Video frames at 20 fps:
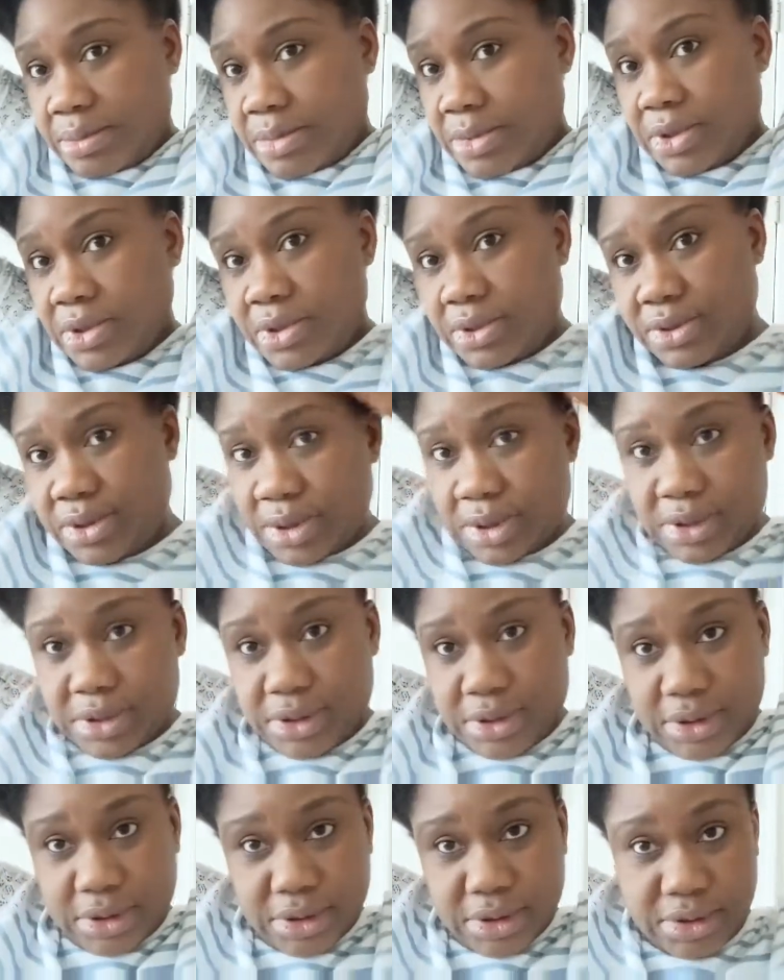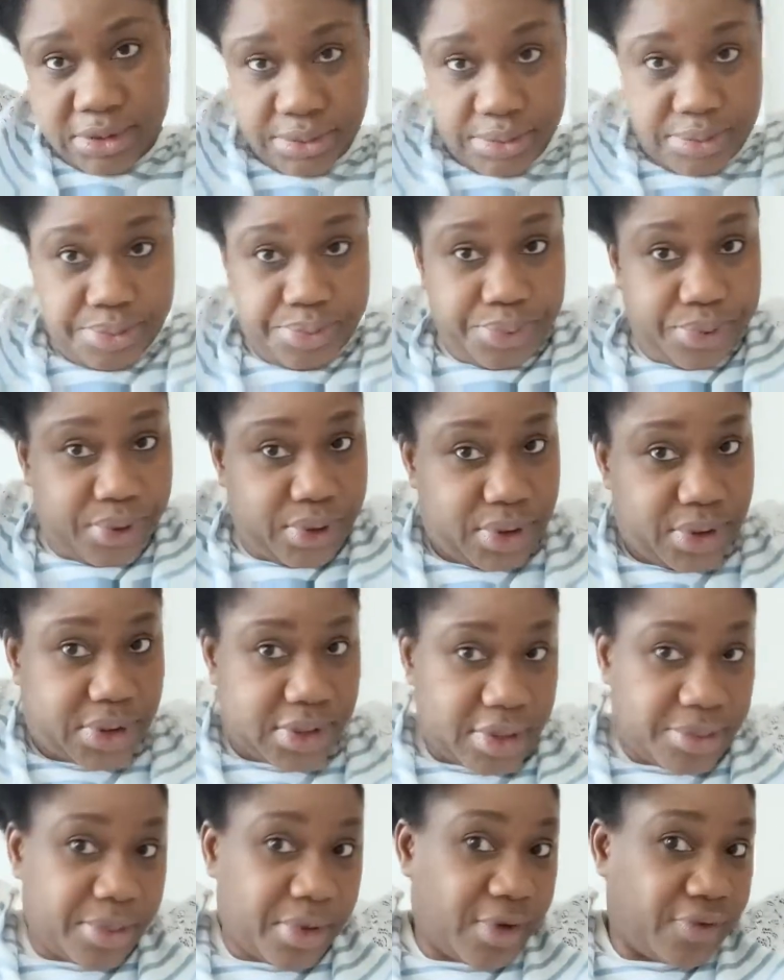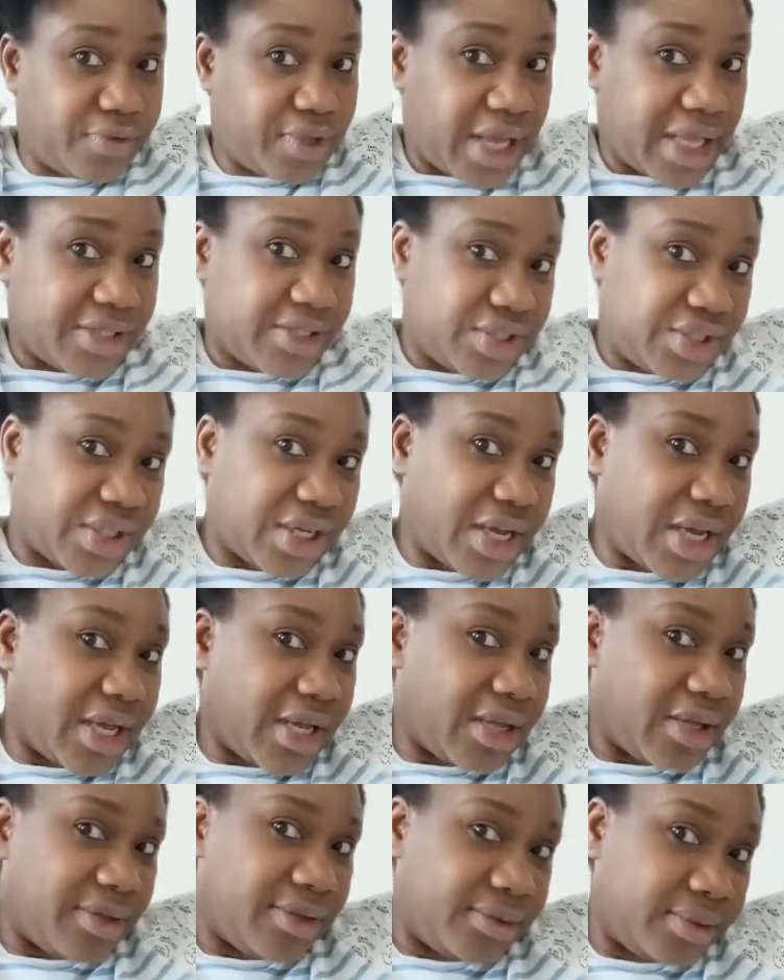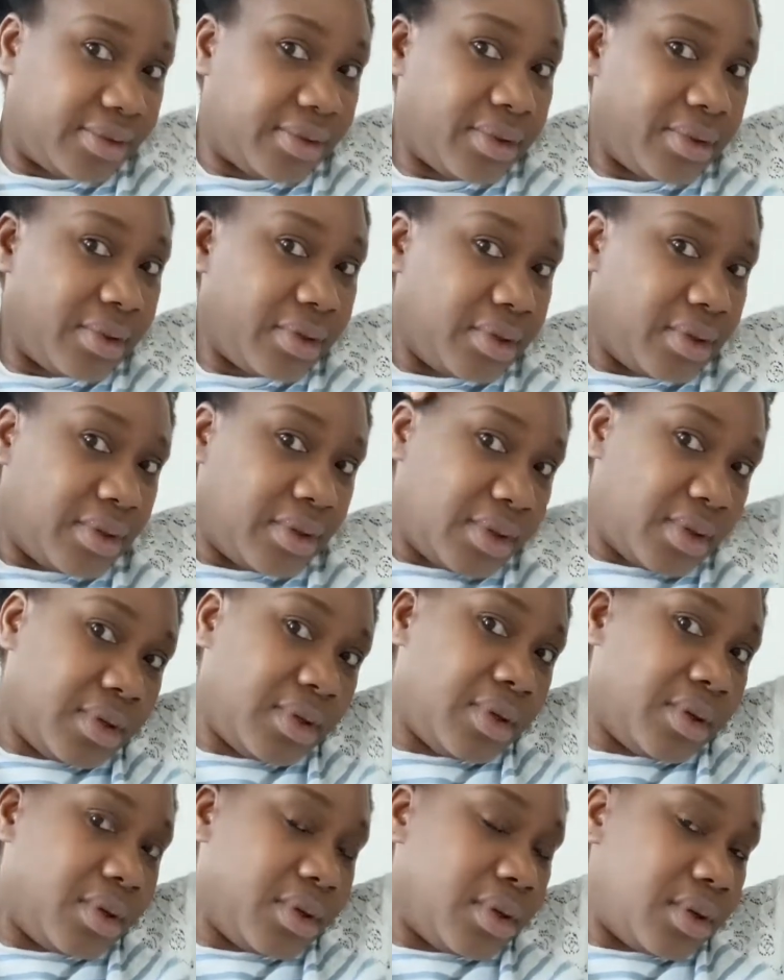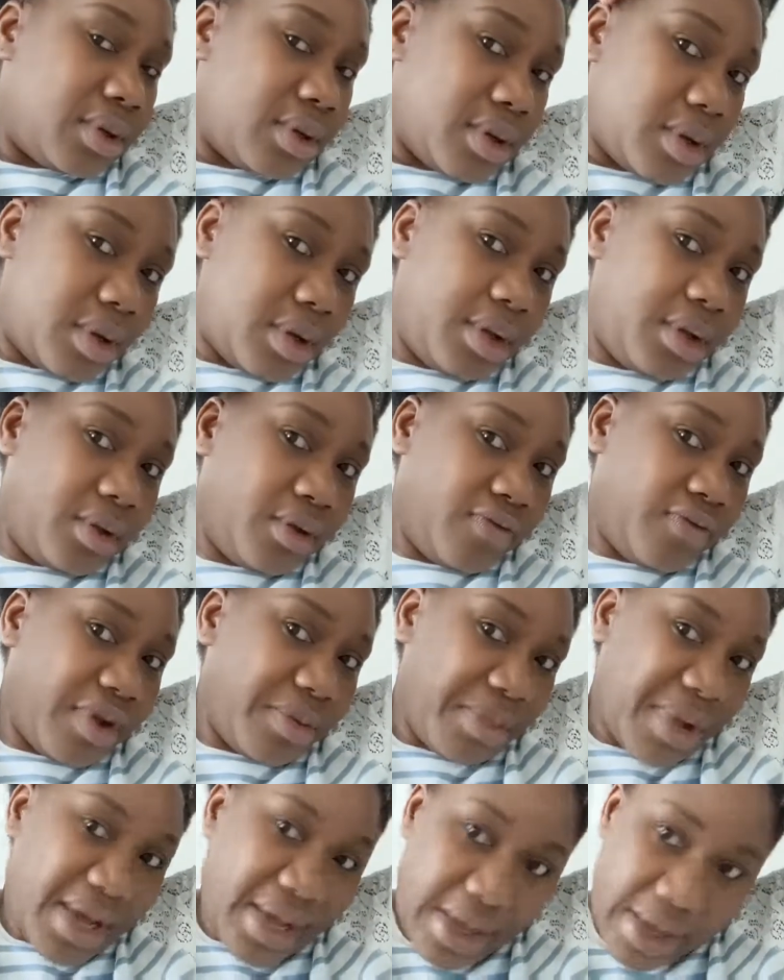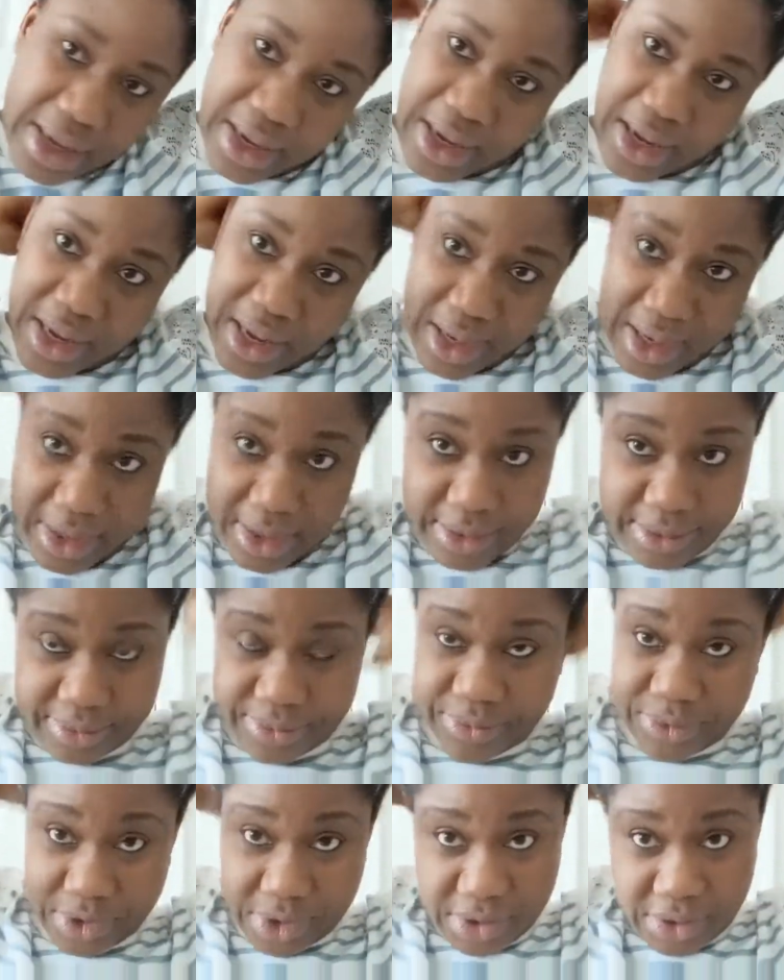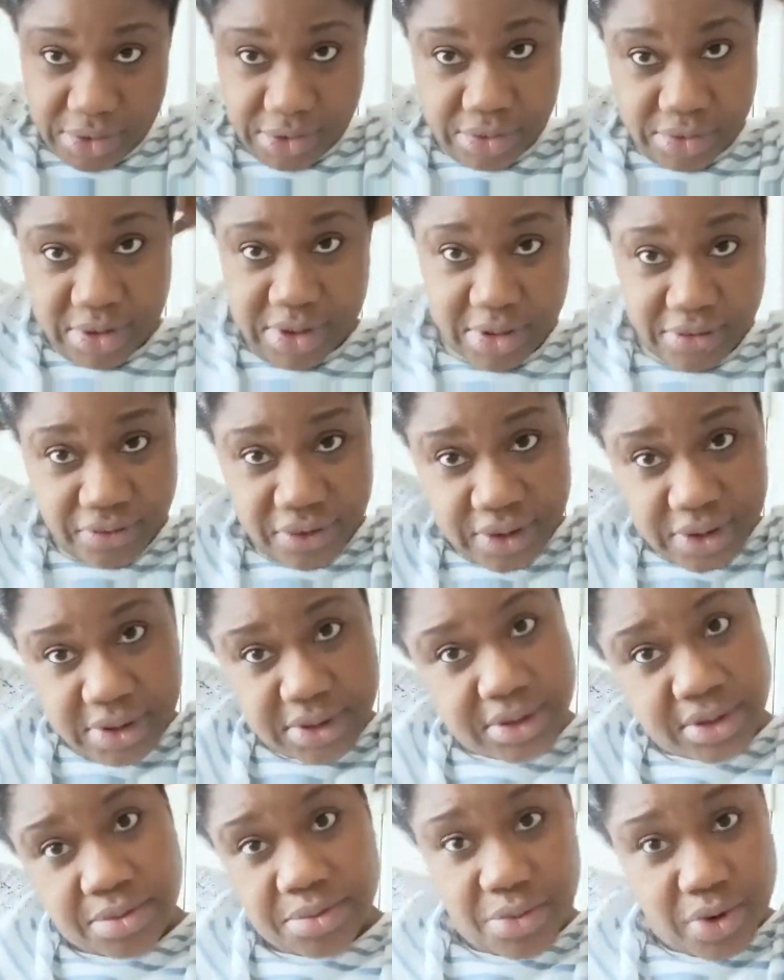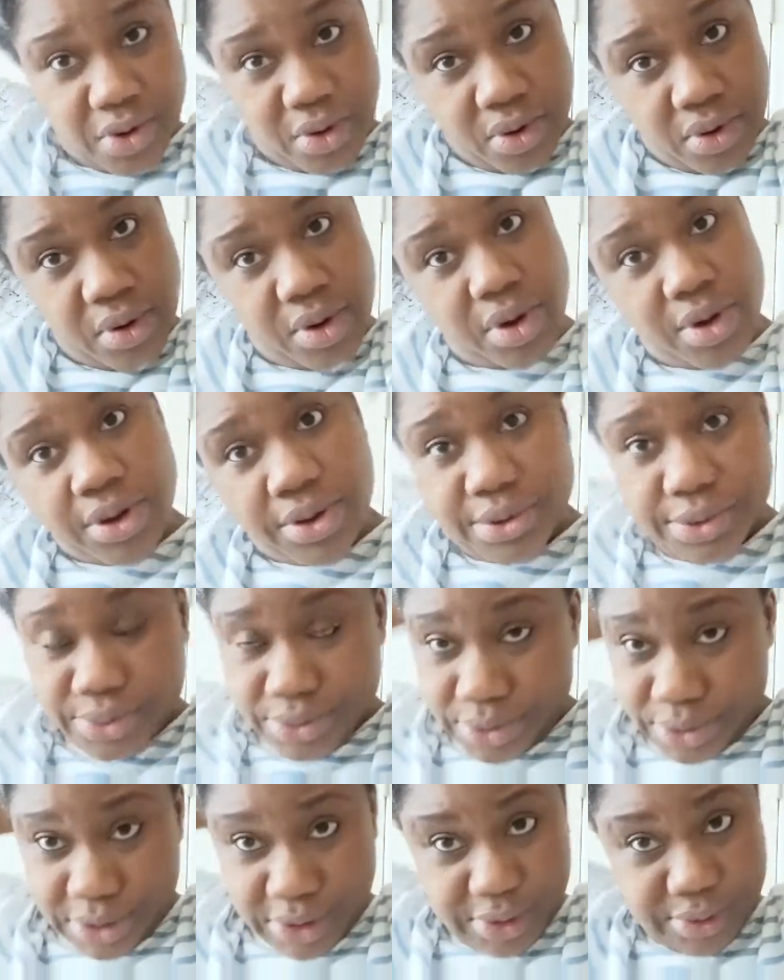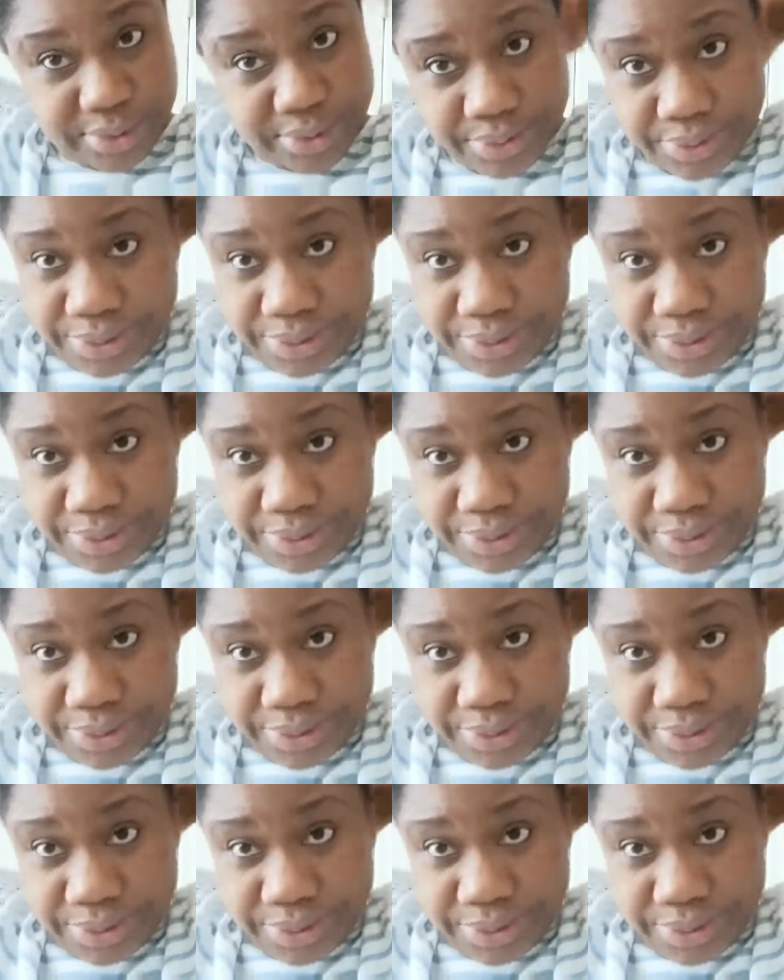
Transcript: I'm gonna just put some of that gel all over my hair just to give it some hold.